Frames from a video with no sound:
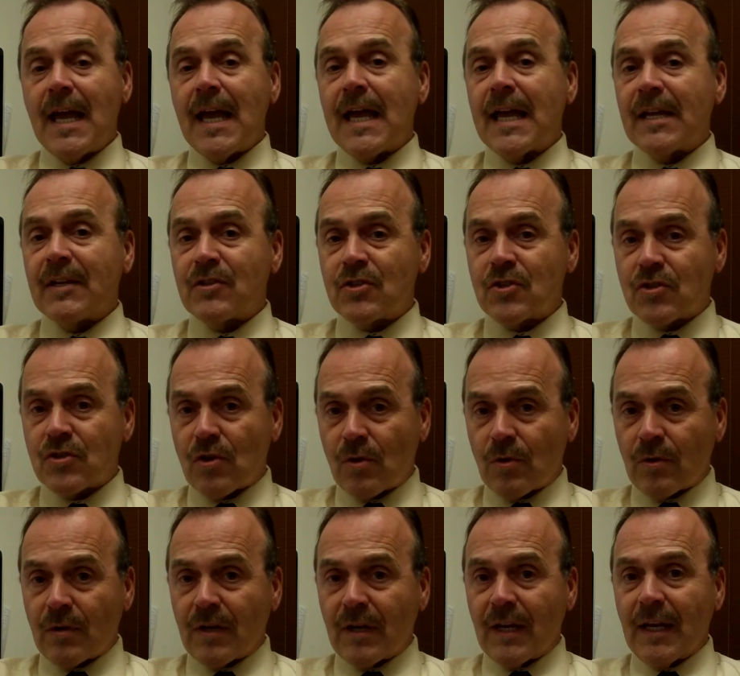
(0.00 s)
It's
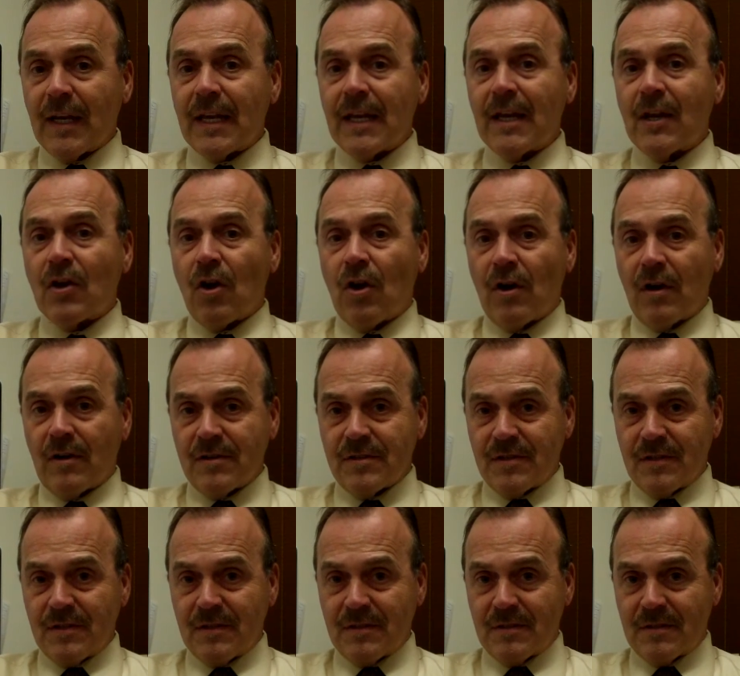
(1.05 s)
certainly
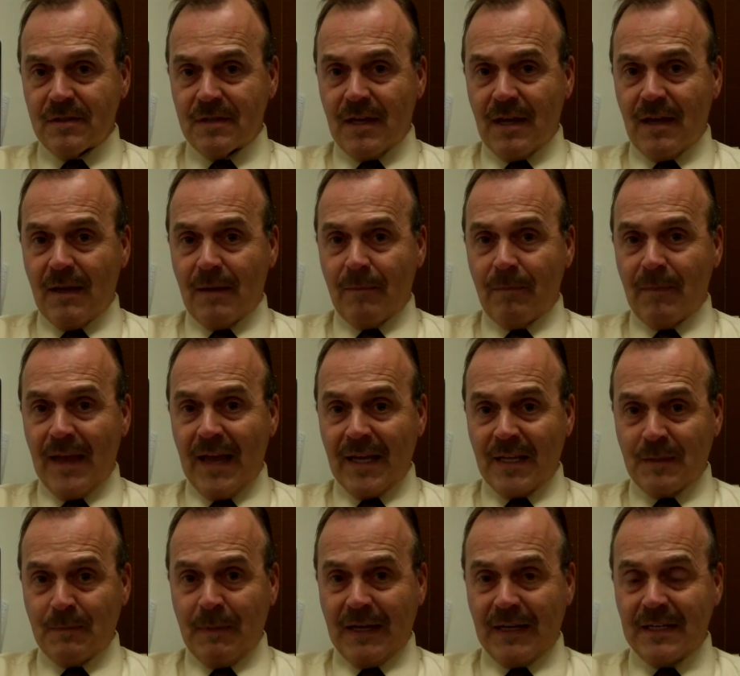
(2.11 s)
Carlson's
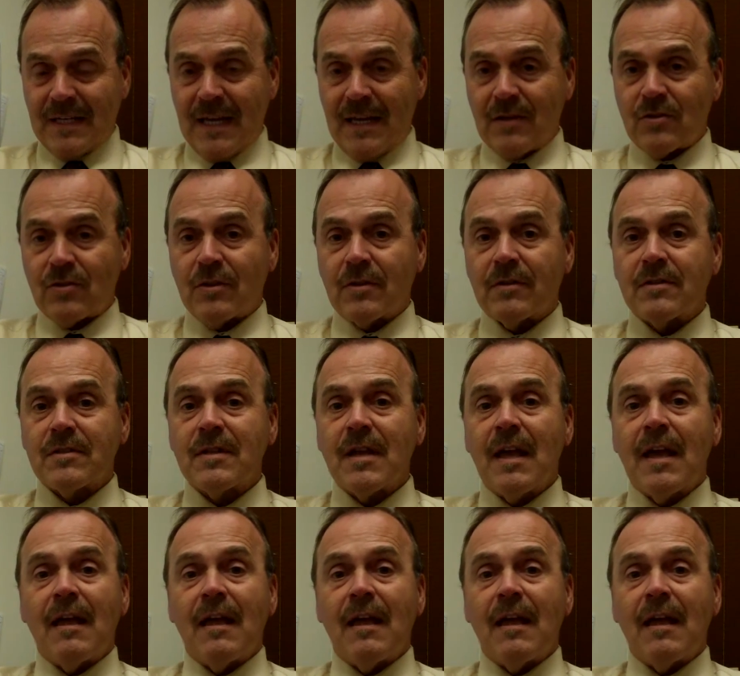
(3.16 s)
expectations